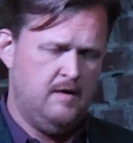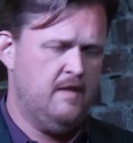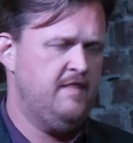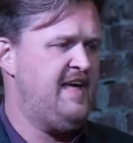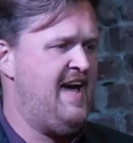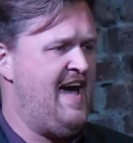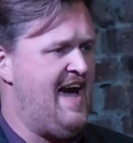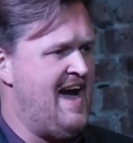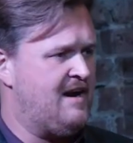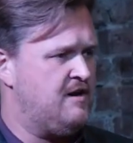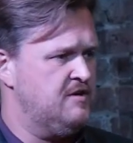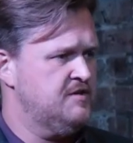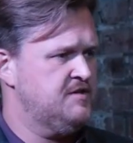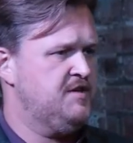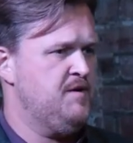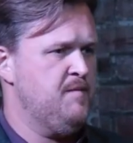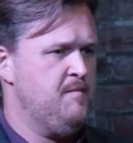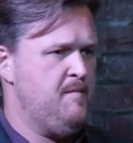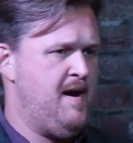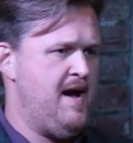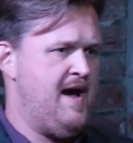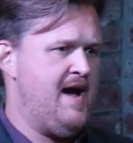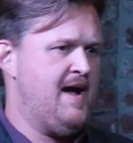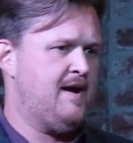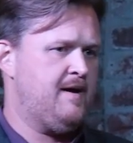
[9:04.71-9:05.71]
The hackers
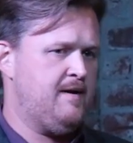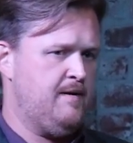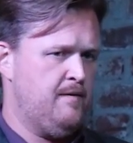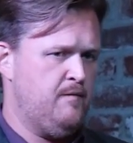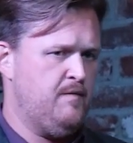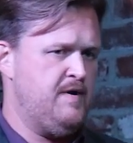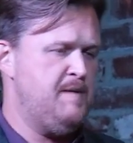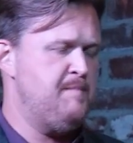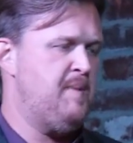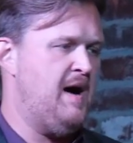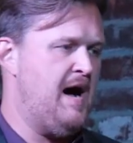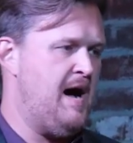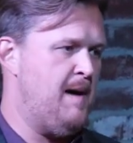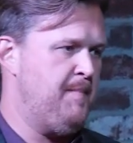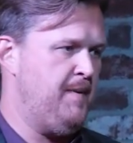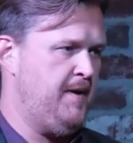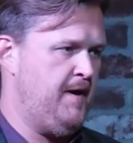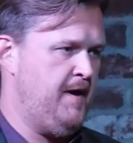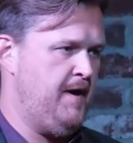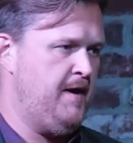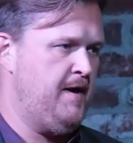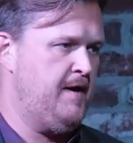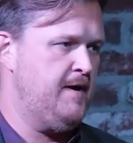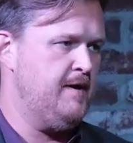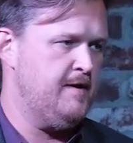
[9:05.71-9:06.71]
come back, repop
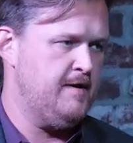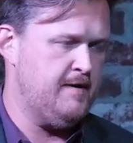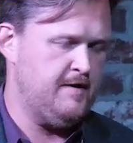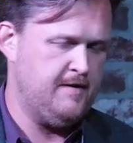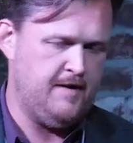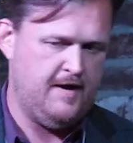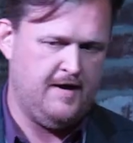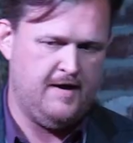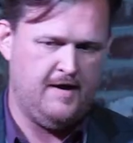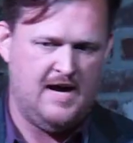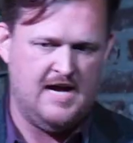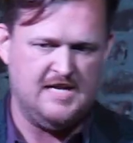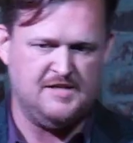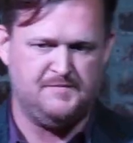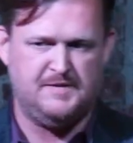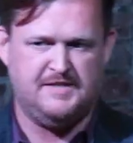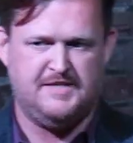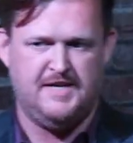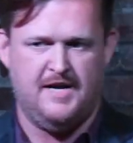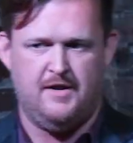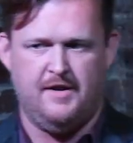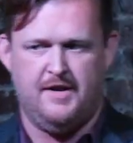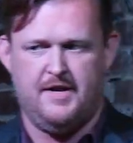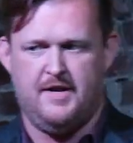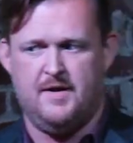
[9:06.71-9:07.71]
a
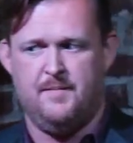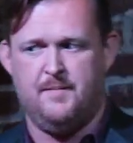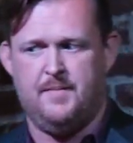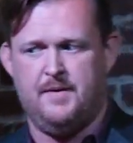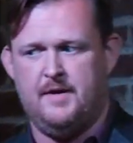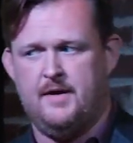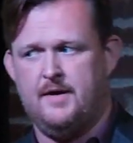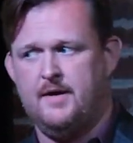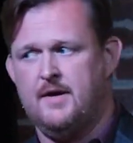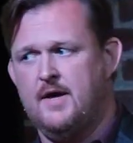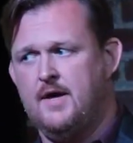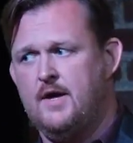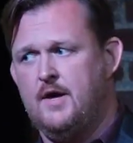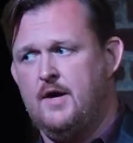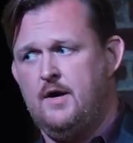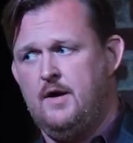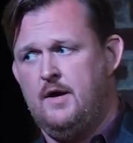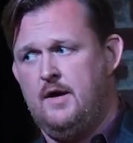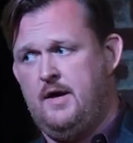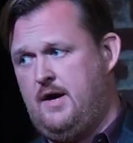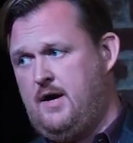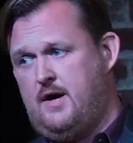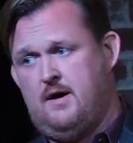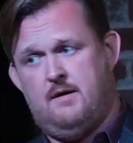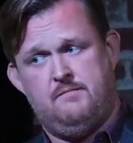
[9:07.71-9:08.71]
hospitality company.
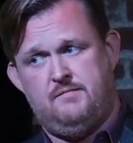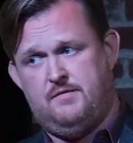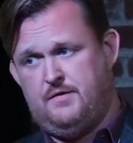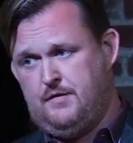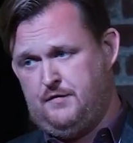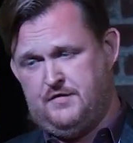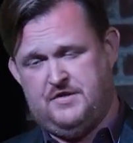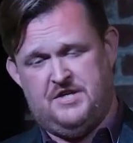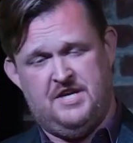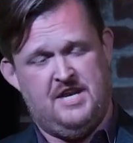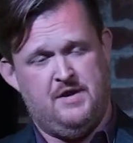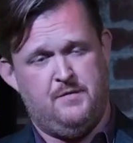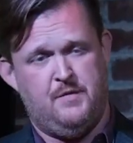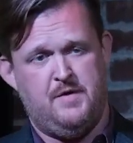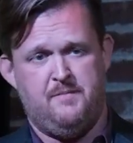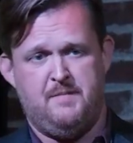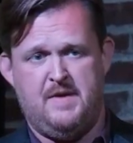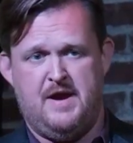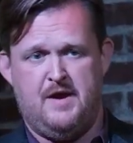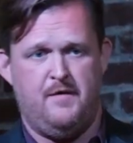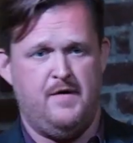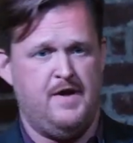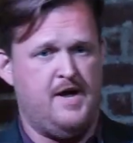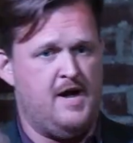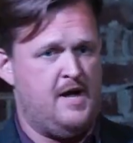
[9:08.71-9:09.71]
You've seen it with
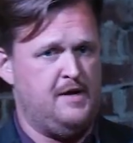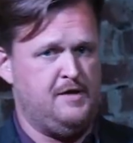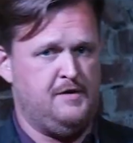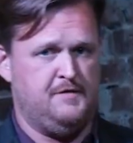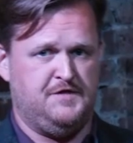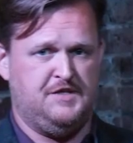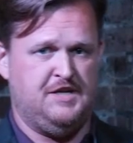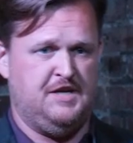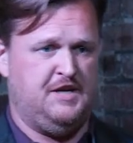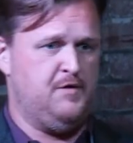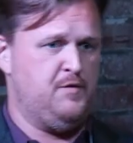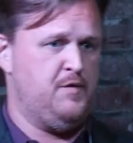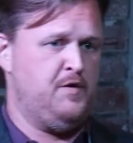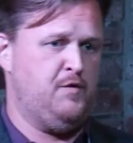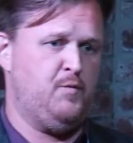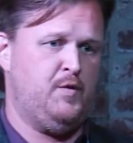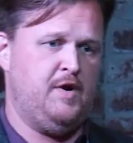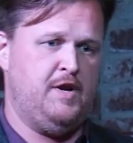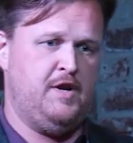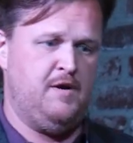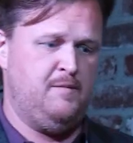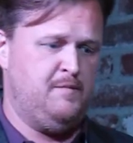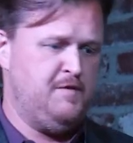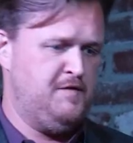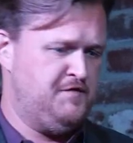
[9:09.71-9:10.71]
Marriott, you've seen it with
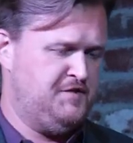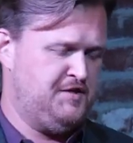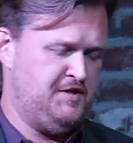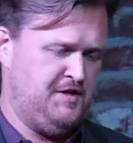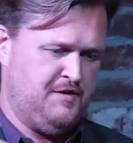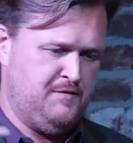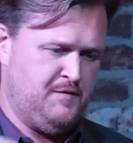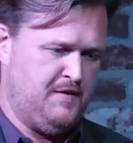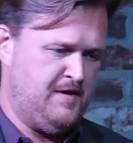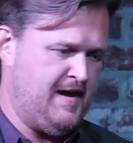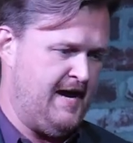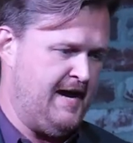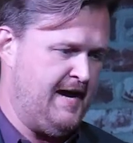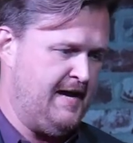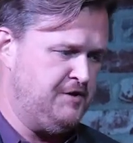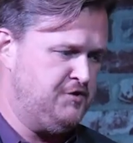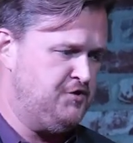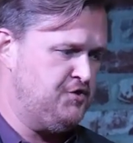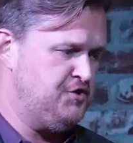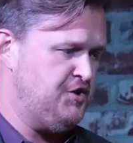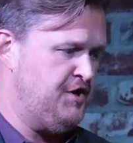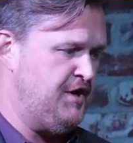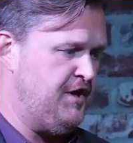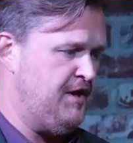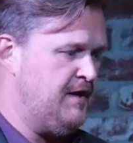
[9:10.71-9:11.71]
Wyndham, you've seen it with
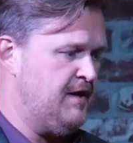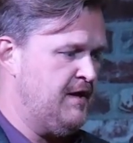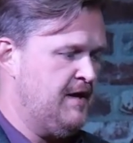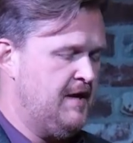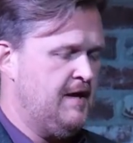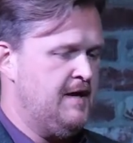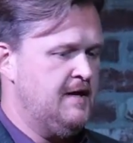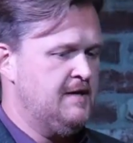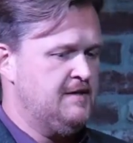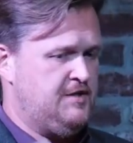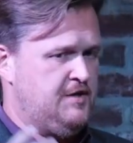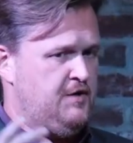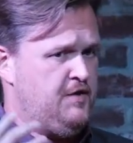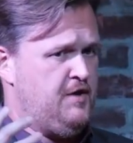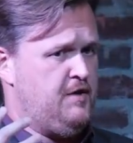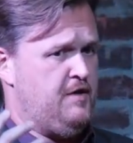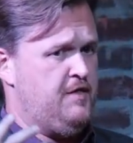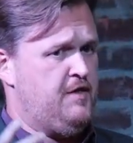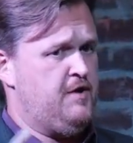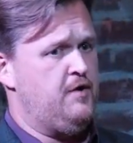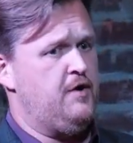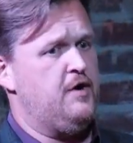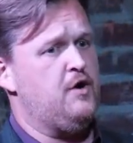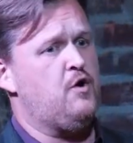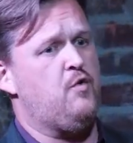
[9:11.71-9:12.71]
IHG. So
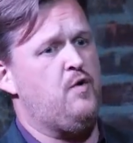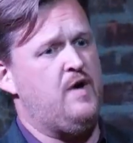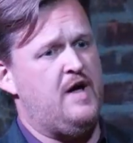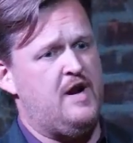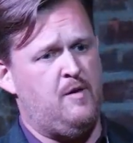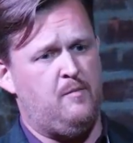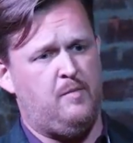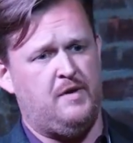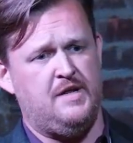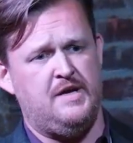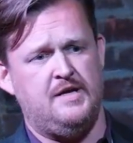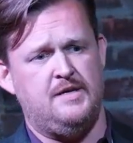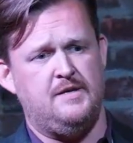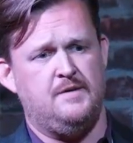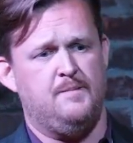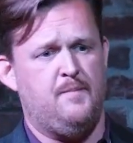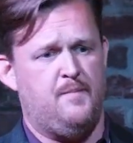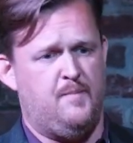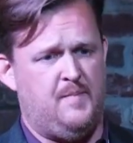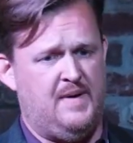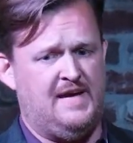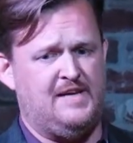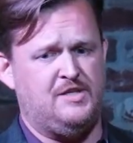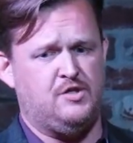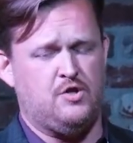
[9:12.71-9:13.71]
they're incredibly
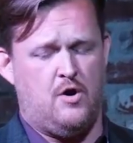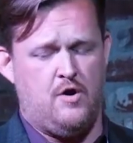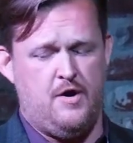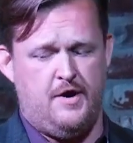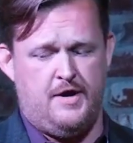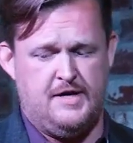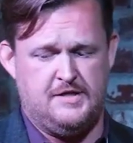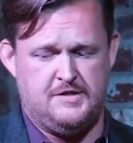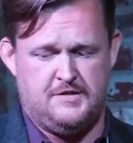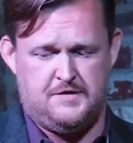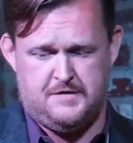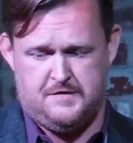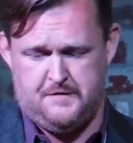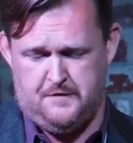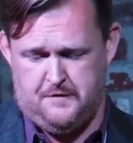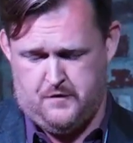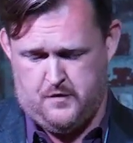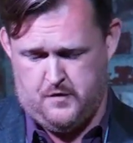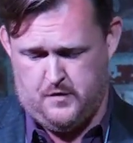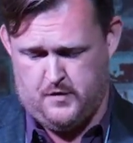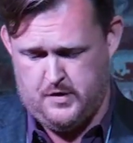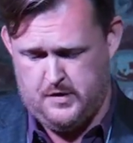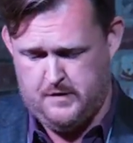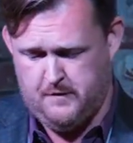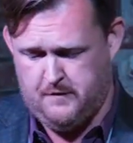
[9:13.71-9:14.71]
big targets
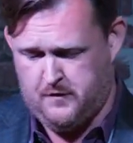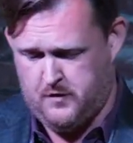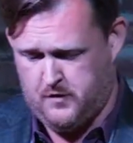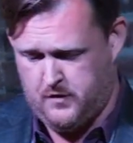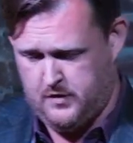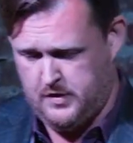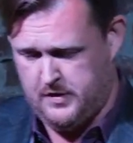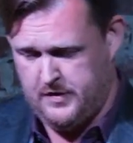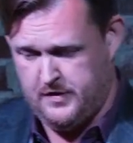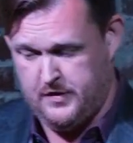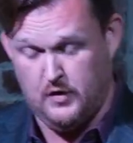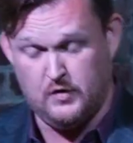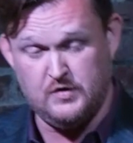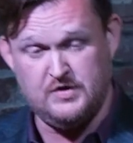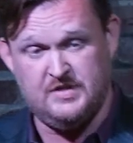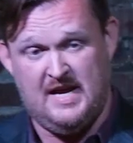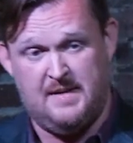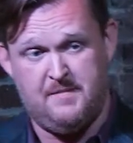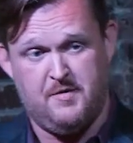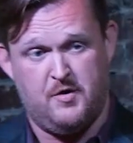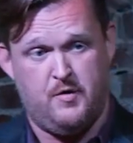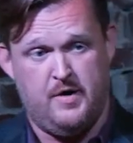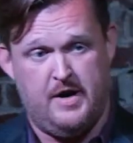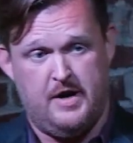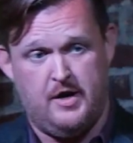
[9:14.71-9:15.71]
for those
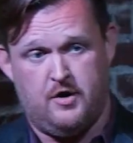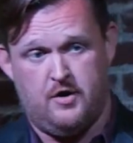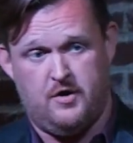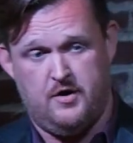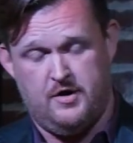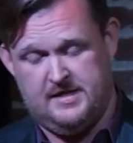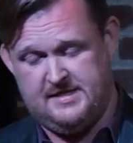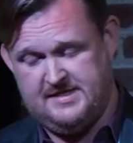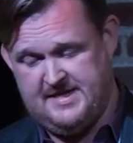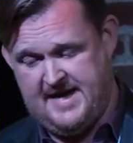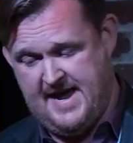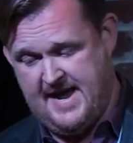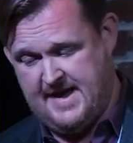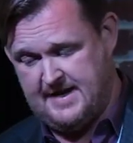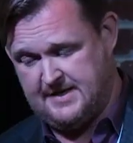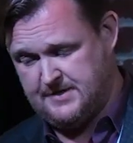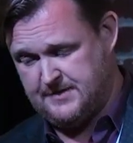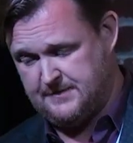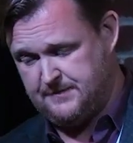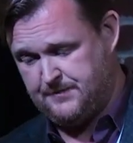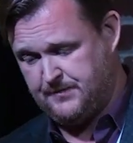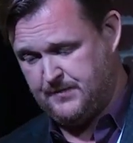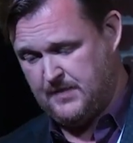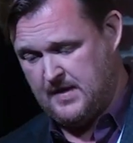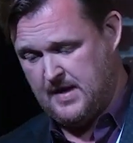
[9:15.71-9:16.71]
type of credit card attacks.